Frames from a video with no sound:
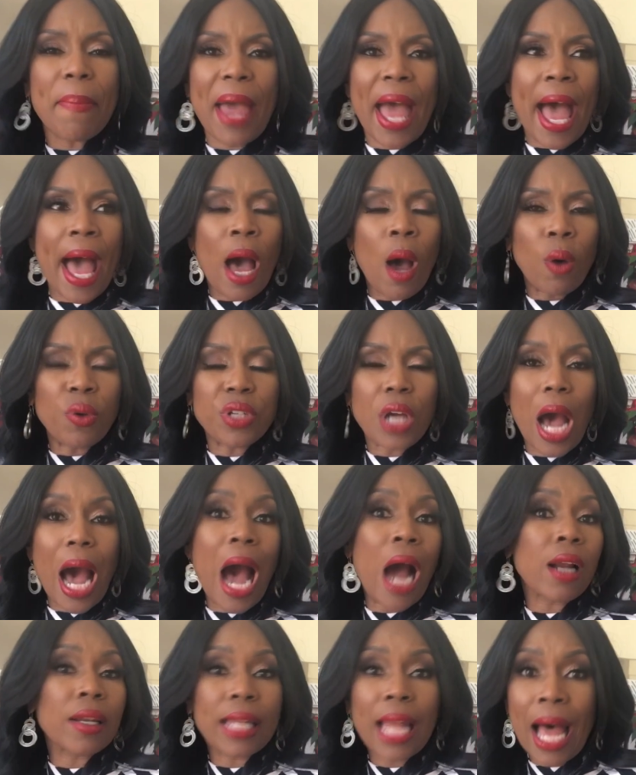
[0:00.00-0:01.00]
about
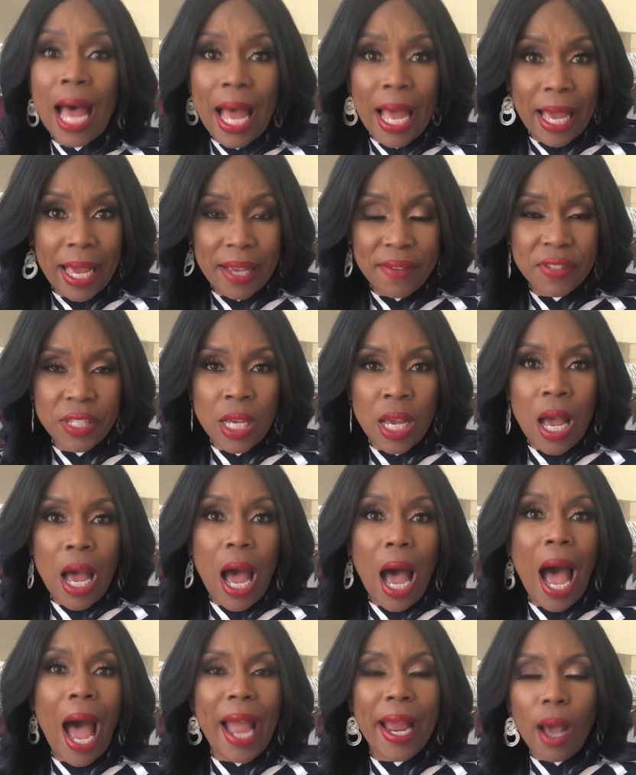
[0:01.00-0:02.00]
our lives,
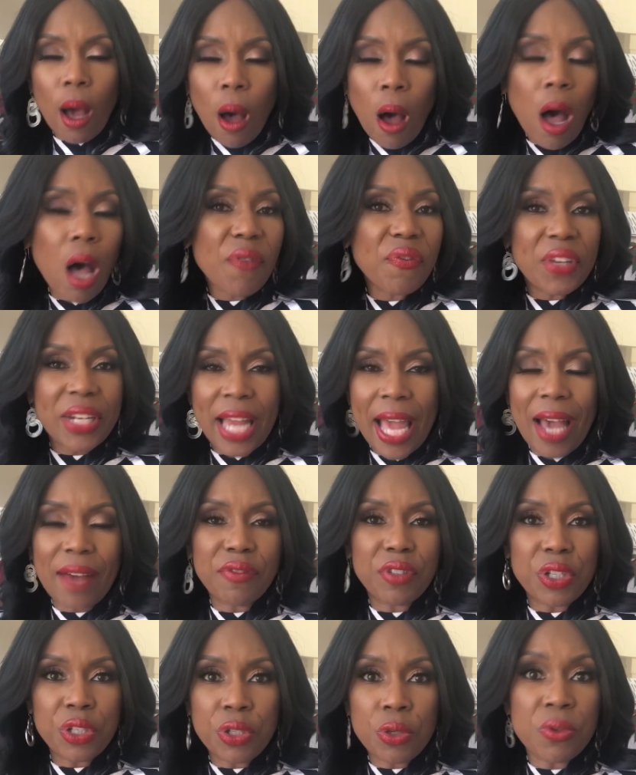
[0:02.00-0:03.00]
I often
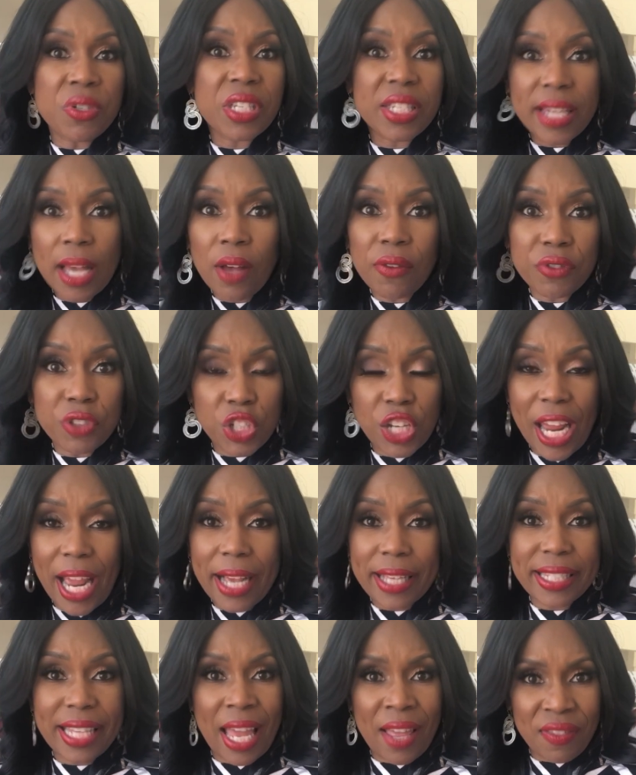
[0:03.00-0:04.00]
have to do
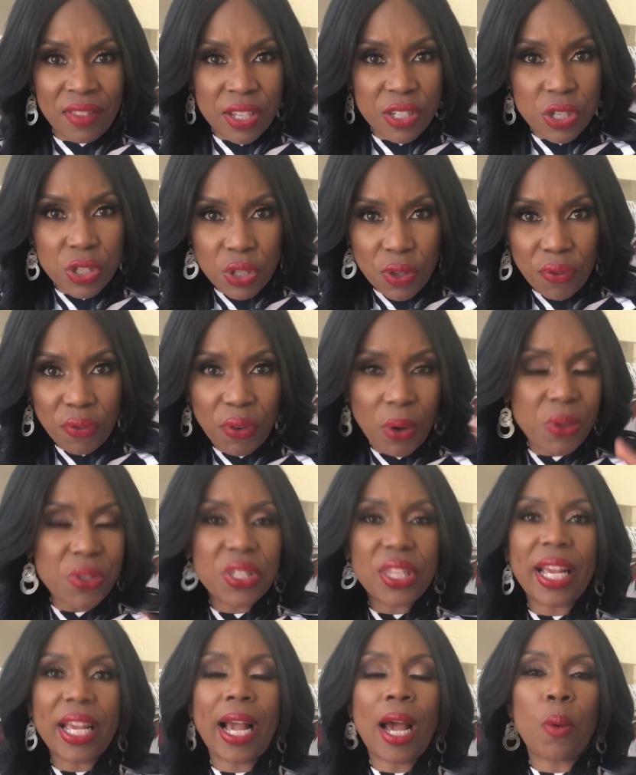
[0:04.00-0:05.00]
self-checks, and this is the
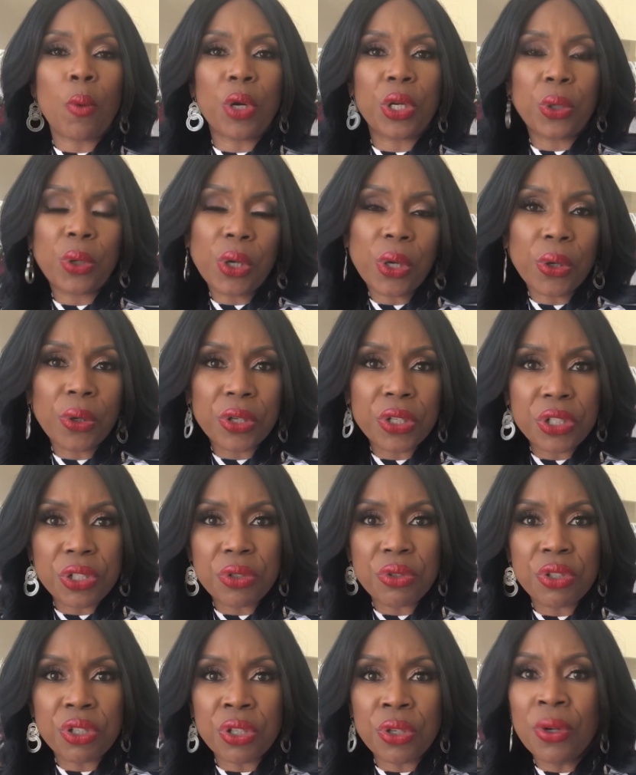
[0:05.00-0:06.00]
first thing I want to encourage
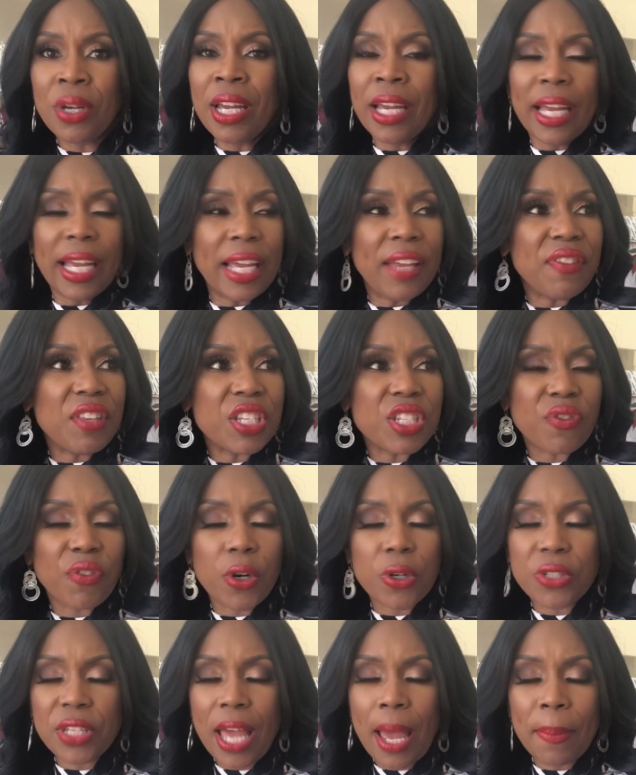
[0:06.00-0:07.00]
you to do in this
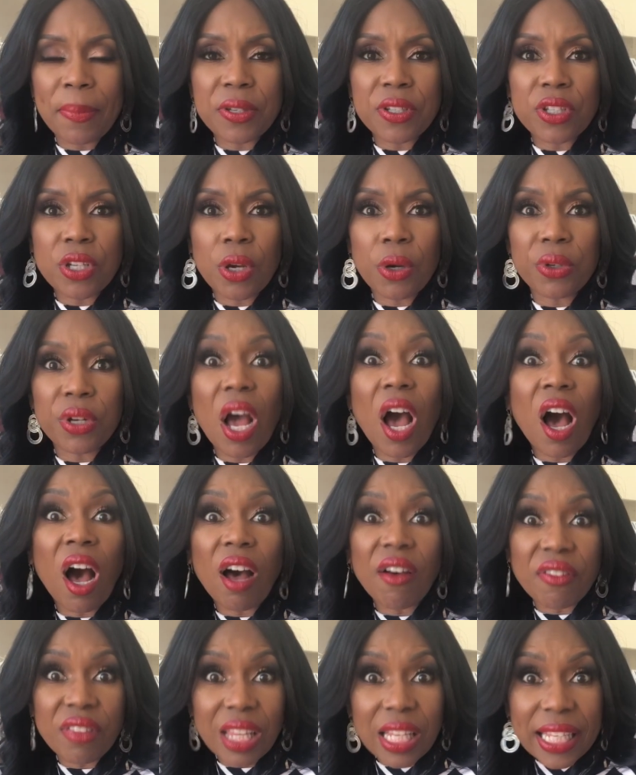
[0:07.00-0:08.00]
first episode
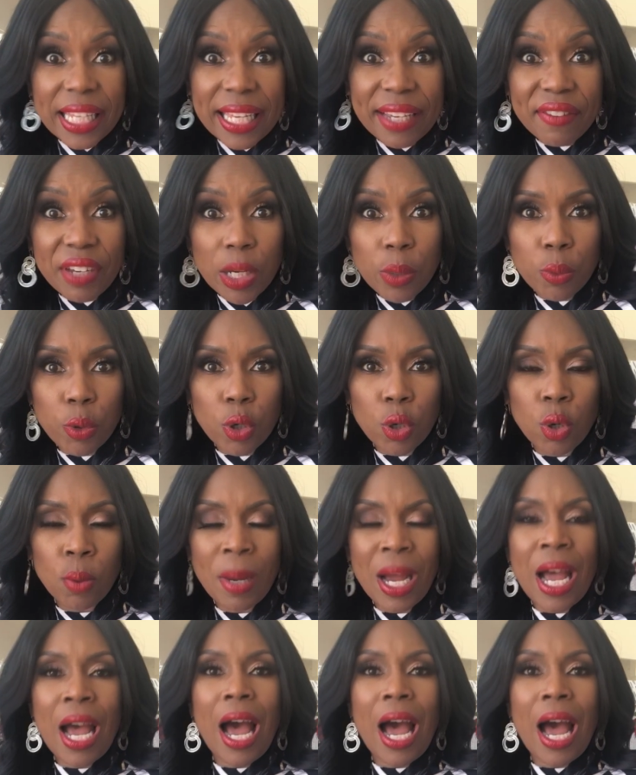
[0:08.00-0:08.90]
of The Living Room.